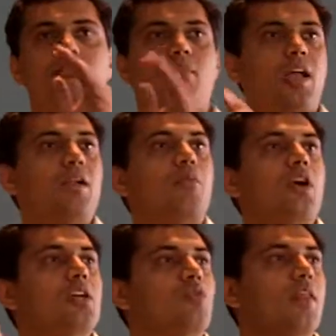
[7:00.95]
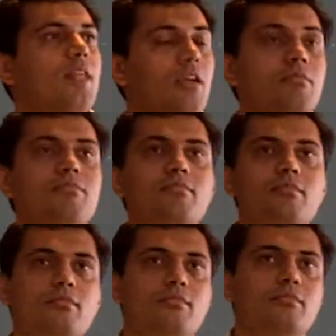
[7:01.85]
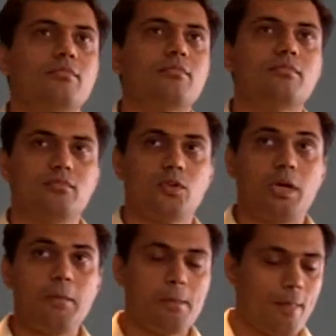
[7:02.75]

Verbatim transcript: mind, and body is one thing. Okay?